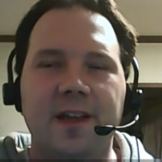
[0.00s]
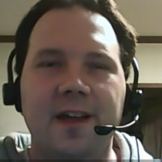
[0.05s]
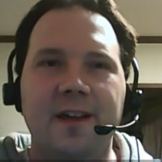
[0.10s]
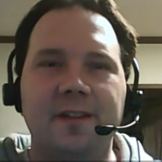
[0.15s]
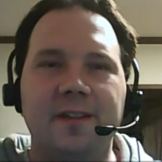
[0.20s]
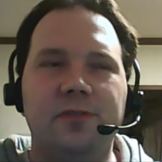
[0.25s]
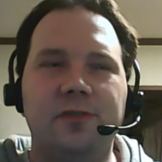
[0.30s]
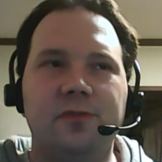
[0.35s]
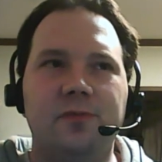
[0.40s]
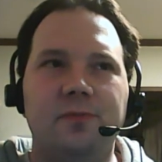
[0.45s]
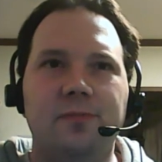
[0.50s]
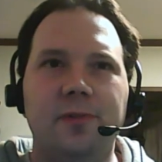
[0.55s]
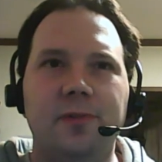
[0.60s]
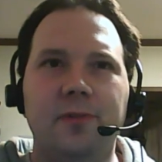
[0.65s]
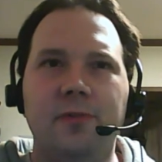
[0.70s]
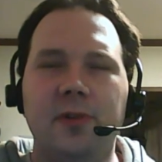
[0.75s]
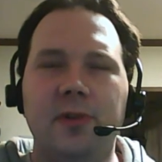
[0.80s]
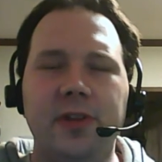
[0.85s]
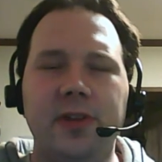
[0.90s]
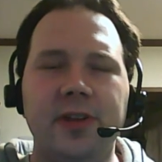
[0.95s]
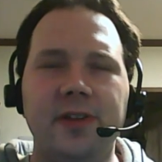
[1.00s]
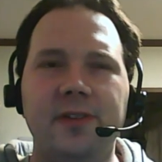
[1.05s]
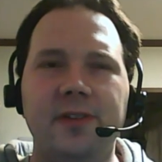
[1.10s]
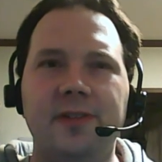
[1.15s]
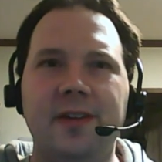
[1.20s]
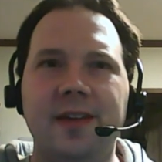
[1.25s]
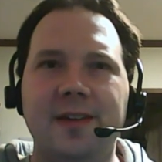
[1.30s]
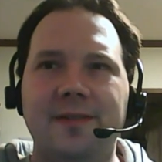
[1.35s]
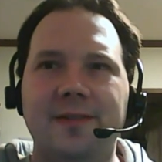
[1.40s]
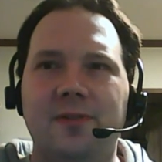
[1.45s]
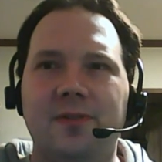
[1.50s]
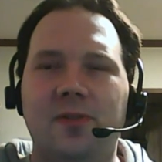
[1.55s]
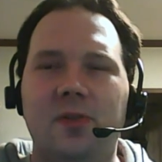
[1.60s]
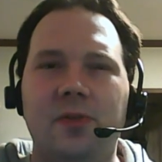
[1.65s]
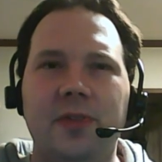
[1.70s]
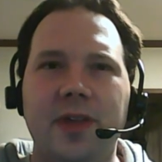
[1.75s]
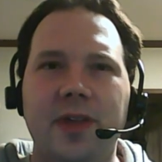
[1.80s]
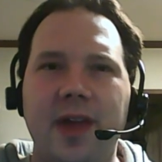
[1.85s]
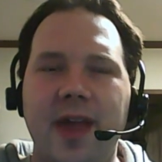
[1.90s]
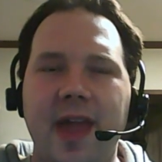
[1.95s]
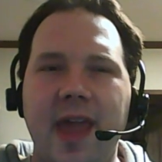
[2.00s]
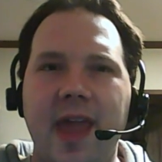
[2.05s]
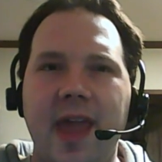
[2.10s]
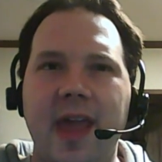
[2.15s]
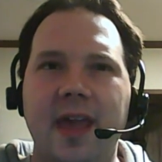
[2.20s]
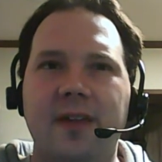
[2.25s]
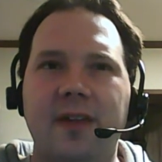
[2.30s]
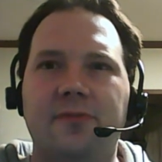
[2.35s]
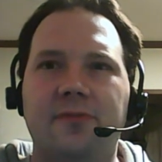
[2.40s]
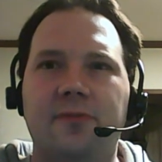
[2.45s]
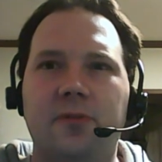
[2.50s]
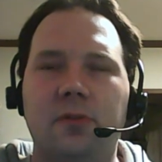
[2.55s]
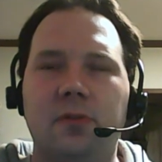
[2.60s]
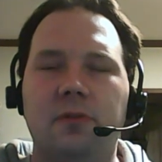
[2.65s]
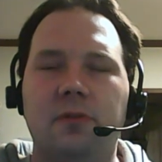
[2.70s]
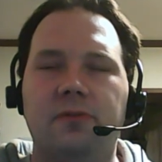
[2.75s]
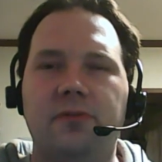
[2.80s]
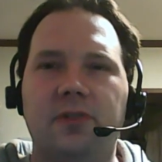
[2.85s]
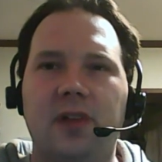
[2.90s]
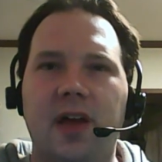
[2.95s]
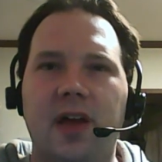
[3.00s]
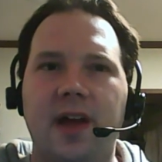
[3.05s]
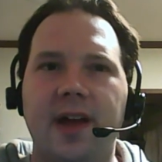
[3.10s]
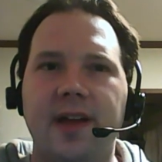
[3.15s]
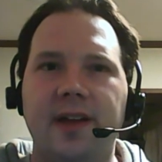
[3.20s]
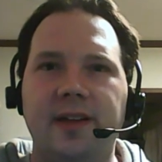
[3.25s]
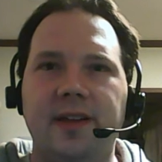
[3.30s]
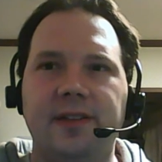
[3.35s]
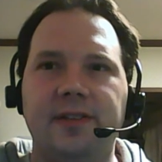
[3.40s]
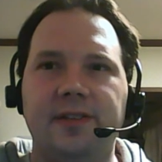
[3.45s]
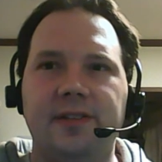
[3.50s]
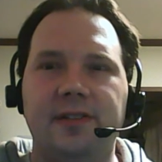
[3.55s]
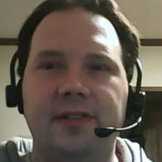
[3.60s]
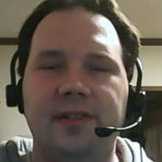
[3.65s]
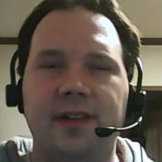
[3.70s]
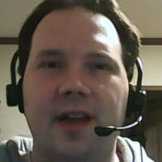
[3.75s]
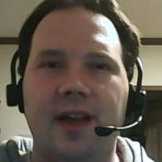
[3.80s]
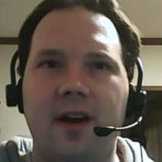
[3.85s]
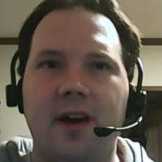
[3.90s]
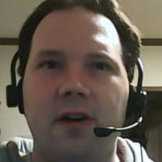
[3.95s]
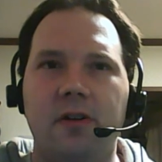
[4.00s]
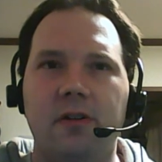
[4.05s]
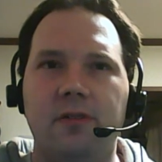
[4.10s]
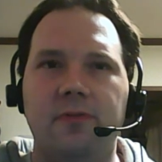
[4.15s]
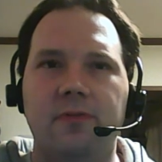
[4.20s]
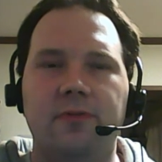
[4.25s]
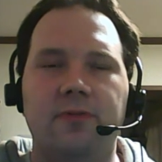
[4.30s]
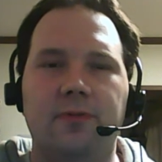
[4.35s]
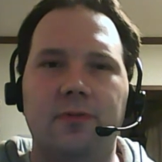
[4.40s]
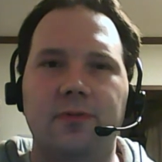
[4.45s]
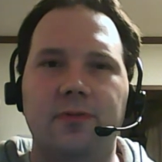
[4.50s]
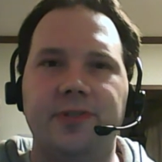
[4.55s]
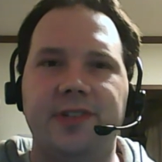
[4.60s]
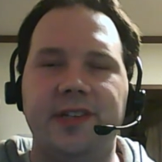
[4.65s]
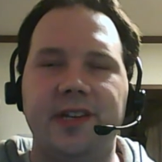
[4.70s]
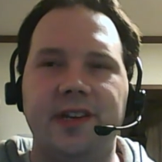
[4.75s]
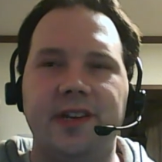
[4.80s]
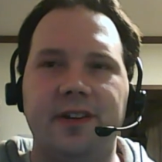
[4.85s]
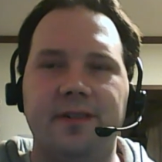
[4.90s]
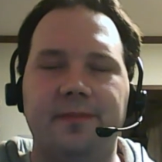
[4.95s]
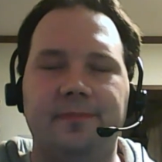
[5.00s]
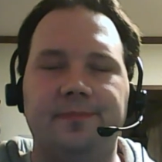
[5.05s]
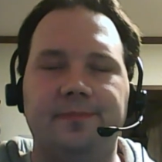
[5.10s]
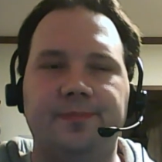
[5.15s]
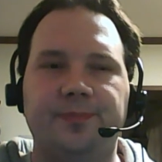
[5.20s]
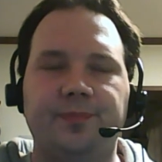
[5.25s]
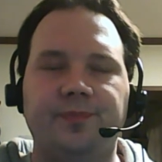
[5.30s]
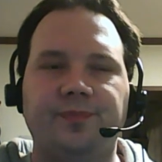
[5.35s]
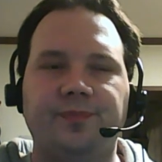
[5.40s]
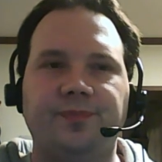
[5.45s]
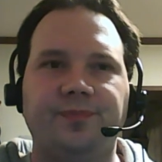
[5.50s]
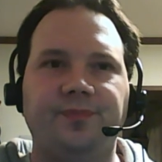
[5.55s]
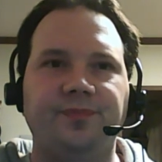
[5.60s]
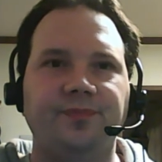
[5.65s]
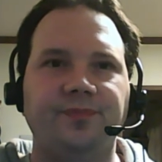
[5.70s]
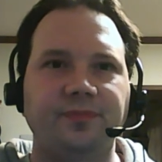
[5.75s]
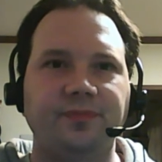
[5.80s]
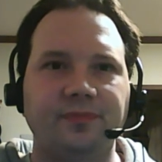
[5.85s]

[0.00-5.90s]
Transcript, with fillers: Is that we really get only a handful of lines out of Rosita